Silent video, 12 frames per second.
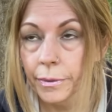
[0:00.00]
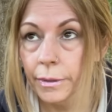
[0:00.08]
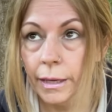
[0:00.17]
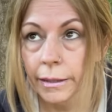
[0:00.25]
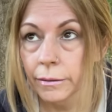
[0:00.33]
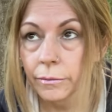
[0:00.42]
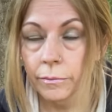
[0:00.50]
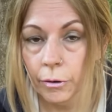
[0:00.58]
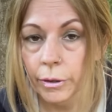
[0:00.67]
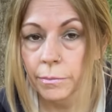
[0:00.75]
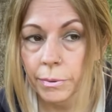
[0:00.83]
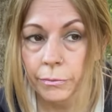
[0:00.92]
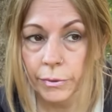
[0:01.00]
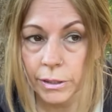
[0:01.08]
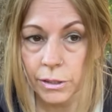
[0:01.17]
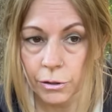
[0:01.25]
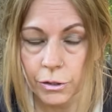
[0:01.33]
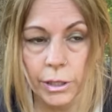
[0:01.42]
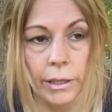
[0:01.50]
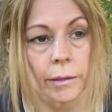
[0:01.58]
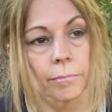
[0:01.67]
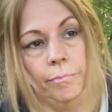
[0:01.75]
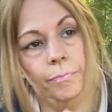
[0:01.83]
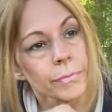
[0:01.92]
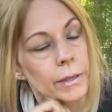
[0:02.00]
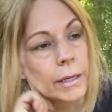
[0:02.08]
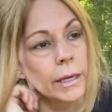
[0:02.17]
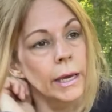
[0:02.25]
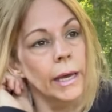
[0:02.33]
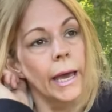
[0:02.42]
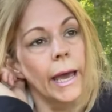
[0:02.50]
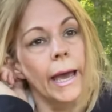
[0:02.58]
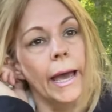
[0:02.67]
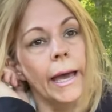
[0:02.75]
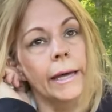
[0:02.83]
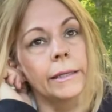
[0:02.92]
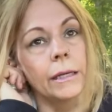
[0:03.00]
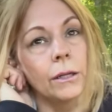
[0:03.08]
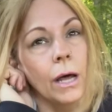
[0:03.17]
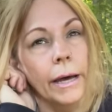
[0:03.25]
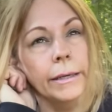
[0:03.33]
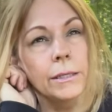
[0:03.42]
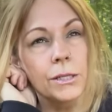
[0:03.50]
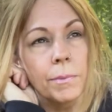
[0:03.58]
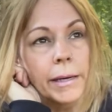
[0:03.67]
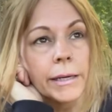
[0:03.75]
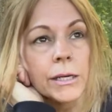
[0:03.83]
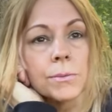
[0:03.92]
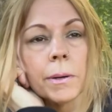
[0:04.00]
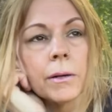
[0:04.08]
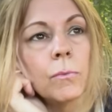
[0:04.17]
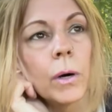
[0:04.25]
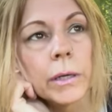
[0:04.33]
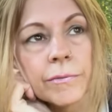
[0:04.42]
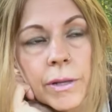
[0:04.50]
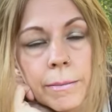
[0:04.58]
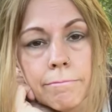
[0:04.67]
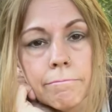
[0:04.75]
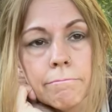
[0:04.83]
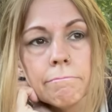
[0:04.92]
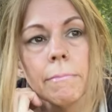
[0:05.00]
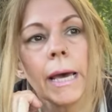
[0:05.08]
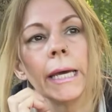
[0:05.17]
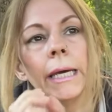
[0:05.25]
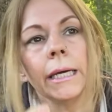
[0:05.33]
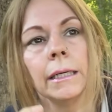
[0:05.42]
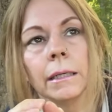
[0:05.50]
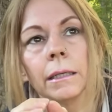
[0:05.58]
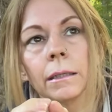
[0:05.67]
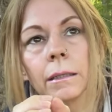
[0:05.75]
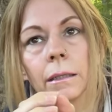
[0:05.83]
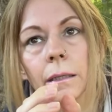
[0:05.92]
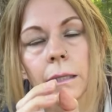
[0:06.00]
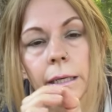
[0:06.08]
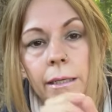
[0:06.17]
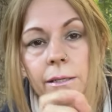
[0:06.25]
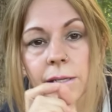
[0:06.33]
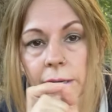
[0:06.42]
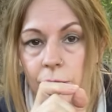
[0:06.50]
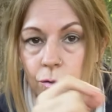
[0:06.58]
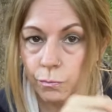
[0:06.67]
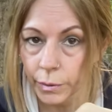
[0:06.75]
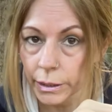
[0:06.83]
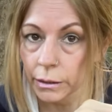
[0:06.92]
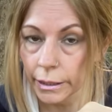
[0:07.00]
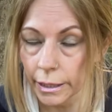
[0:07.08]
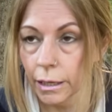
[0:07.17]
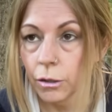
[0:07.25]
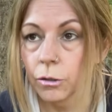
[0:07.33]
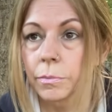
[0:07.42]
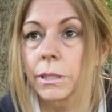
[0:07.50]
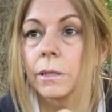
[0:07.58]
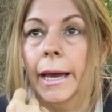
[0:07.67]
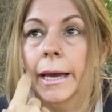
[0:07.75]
I had already been researching it. And the lion's mane has been one of the main things that has really helped.